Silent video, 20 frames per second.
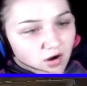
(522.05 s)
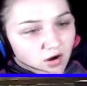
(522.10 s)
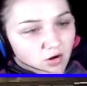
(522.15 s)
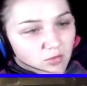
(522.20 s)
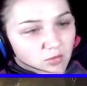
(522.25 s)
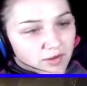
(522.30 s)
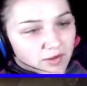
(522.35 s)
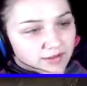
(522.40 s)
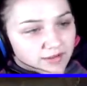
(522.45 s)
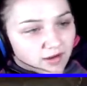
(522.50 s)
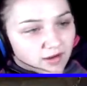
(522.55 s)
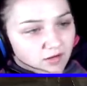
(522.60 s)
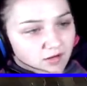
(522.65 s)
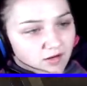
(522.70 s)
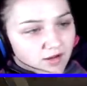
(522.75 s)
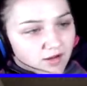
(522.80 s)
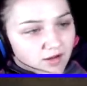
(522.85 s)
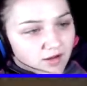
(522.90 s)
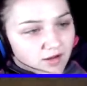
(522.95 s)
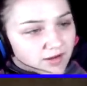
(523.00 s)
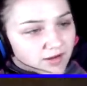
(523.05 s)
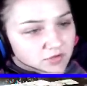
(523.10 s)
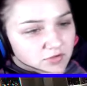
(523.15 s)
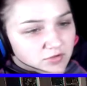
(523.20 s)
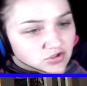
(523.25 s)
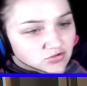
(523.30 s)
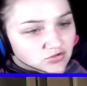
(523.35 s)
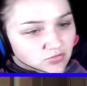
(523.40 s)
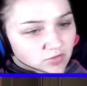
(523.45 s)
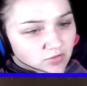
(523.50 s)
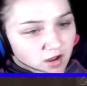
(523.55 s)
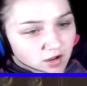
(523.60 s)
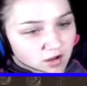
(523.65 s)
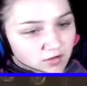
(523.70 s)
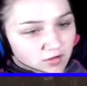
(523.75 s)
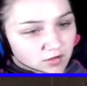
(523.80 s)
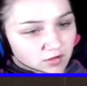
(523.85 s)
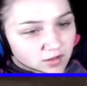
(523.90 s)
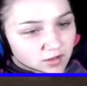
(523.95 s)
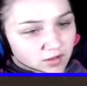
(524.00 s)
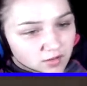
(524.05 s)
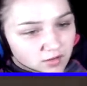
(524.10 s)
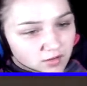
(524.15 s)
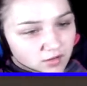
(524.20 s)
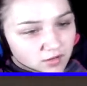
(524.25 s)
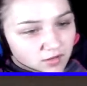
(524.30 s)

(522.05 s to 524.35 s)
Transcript: Oh my god, I'm a drunk.